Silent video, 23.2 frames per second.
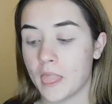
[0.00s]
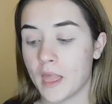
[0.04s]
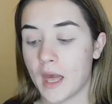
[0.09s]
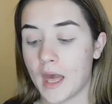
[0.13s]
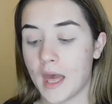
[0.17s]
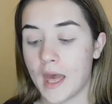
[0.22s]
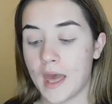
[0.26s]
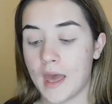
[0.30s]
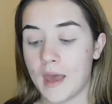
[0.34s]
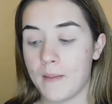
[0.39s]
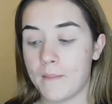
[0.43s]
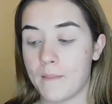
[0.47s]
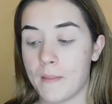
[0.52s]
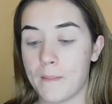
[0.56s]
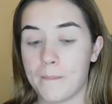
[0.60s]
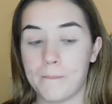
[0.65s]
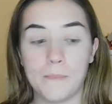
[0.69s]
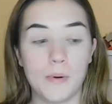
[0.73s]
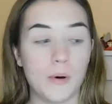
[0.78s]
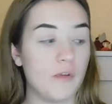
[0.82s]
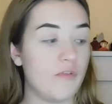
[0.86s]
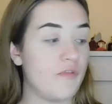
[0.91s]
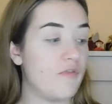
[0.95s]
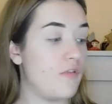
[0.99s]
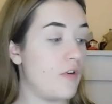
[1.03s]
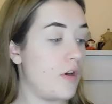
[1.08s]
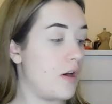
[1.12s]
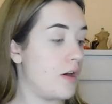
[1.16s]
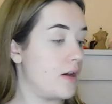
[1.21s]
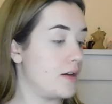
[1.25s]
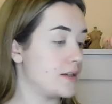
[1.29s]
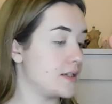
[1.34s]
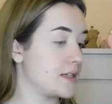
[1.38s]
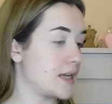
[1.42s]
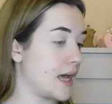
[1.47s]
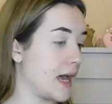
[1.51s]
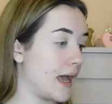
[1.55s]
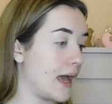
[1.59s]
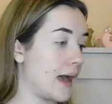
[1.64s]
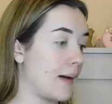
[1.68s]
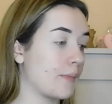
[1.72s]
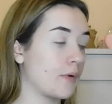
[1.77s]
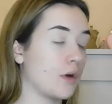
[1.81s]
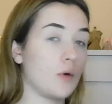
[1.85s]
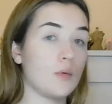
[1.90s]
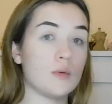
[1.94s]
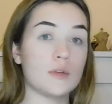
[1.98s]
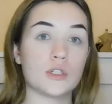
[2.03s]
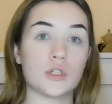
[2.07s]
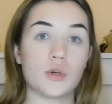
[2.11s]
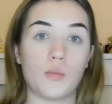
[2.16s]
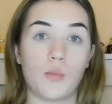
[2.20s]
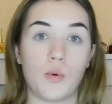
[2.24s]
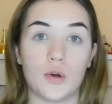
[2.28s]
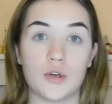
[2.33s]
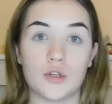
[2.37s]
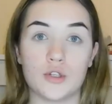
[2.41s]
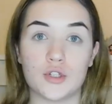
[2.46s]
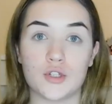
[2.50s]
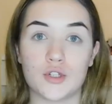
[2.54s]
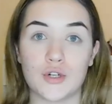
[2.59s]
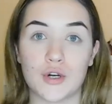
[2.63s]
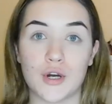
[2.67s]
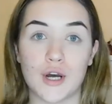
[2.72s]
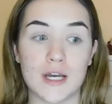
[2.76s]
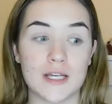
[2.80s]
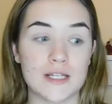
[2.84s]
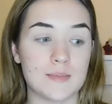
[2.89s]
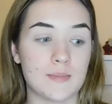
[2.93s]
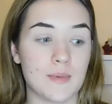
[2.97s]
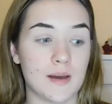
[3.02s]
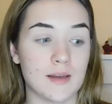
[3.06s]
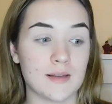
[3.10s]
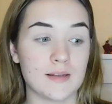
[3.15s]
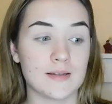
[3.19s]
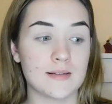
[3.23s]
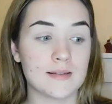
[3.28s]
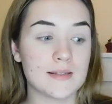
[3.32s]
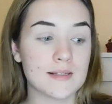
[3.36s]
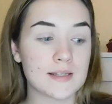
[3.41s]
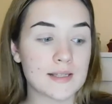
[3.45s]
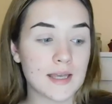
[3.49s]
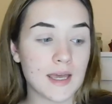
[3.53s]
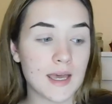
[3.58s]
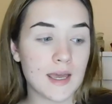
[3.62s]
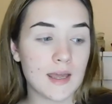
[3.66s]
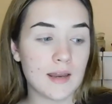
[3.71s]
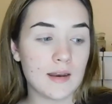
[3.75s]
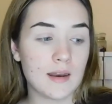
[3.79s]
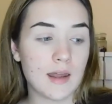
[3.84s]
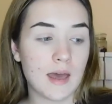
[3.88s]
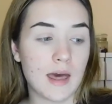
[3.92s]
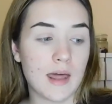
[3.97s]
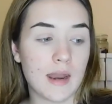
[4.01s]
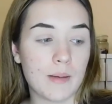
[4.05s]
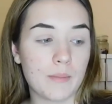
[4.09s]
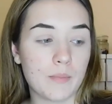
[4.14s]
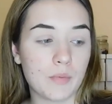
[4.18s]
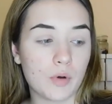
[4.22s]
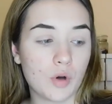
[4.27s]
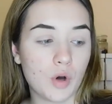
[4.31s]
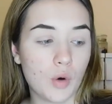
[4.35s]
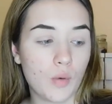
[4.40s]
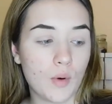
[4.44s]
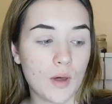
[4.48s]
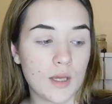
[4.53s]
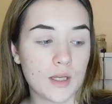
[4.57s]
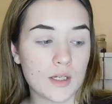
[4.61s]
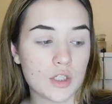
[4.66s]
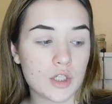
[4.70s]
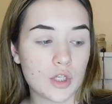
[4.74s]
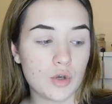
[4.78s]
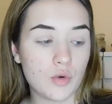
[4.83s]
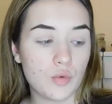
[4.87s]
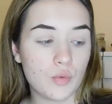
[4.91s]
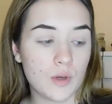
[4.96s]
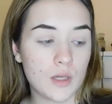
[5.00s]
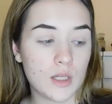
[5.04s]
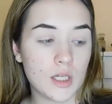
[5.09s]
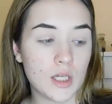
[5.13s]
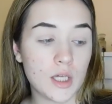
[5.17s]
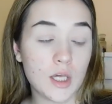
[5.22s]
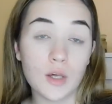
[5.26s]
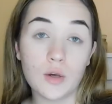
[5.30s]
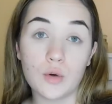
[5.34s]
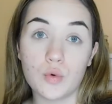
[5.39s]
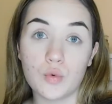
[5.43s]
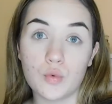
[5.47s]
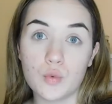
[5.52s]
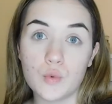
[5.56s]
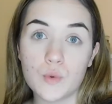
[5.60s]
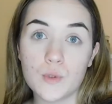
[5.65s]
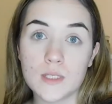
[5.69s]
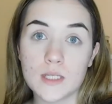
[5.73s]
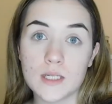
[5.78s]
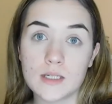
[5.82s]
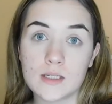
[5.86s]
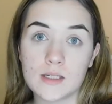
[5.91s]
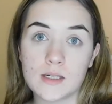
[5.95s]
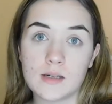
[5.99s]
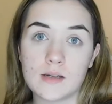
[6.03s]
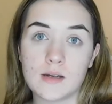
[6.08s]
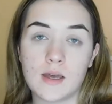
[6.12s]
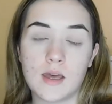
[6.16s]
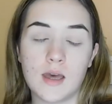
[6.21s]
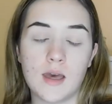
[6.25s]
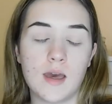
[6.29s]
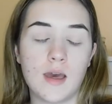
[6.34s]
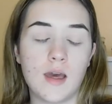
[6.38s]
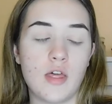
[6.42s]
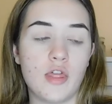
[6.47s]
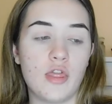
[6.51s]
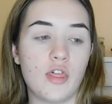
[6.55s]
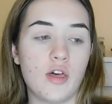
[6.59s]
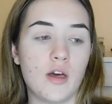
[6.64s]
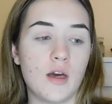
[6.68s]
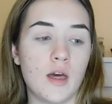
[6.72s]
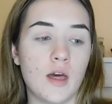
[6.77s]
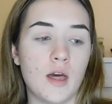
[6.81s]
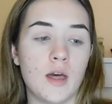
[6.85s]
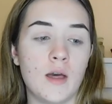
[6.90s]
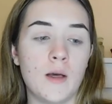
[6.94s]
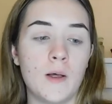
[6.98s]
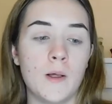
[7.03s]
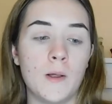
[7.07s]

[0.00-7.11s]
But first I am going to moisturise my skin, and I'm going to use today